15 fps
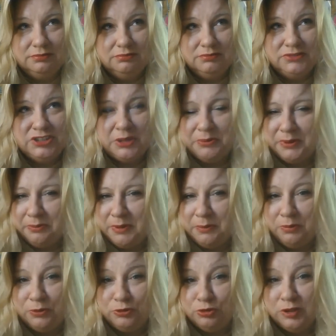Something
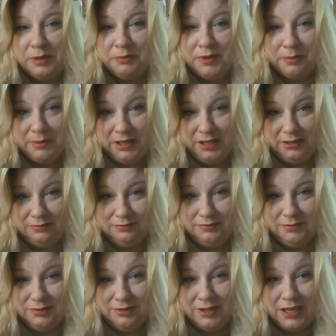people dream to be.
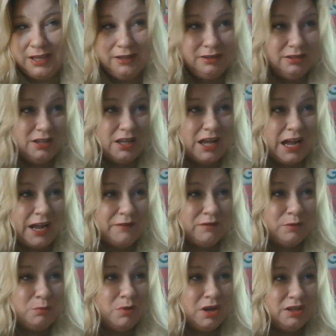Okay? I, for
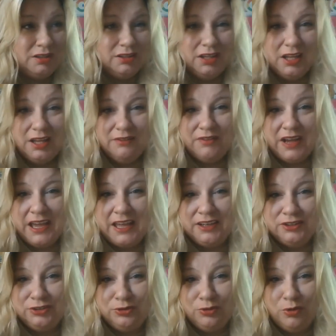one, if I had a
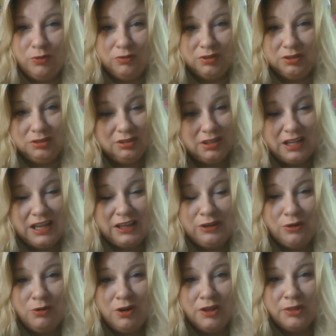do over, I
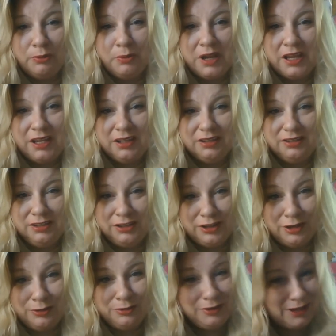go all the way.
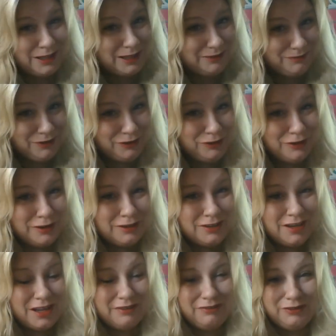If you're young
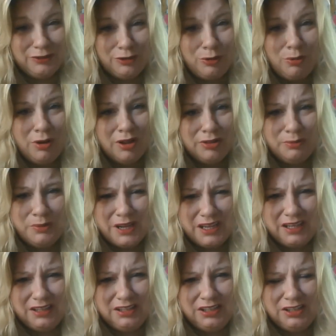enough, go all the way.